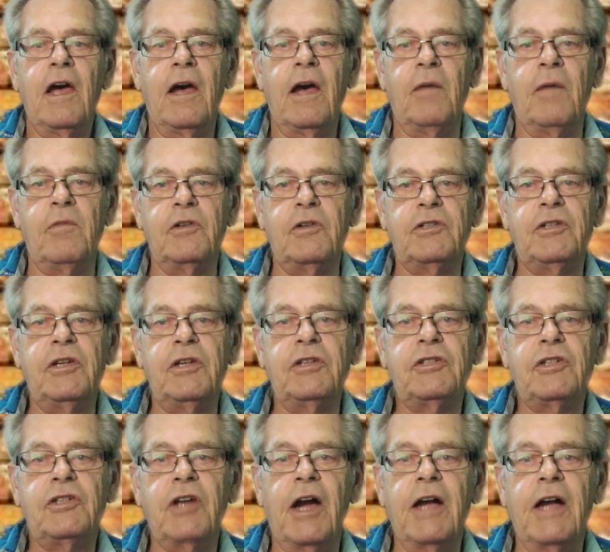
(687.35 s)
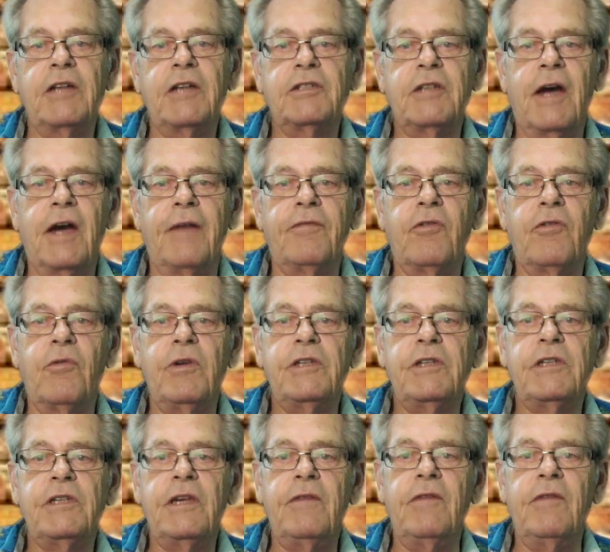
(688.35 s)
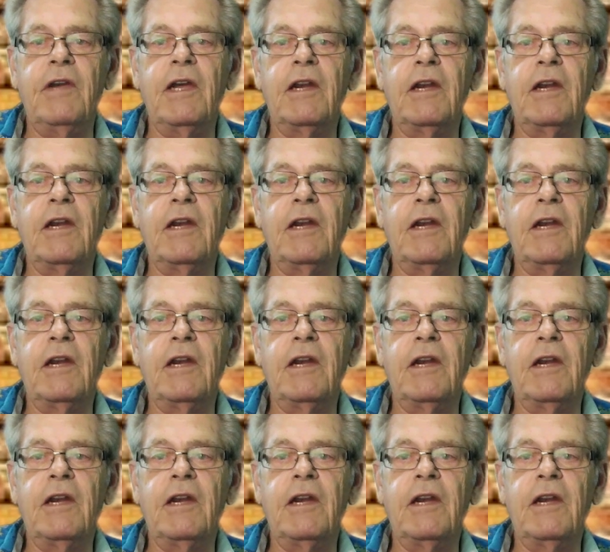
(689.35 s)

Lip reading: and was discharged after receiving